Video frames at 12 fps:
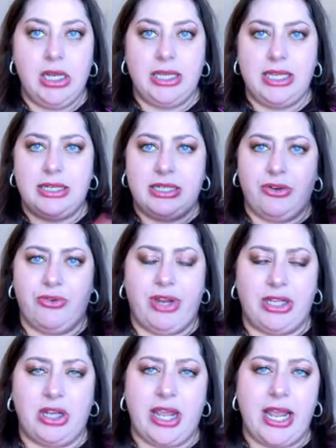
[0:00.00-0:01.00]
There's a
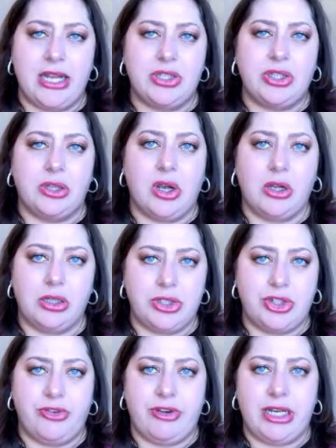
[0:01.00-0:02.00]
great cancel
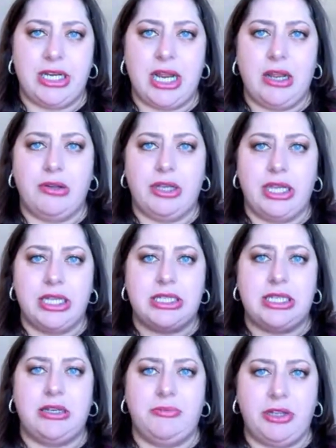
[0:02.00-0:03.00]
culture right now
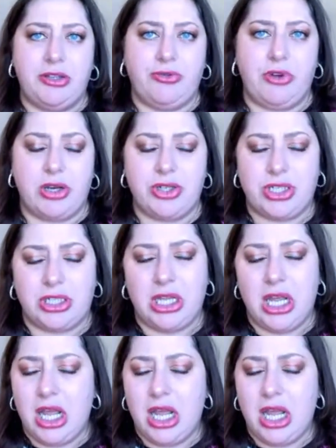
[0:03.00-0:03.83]
against anybody Russian.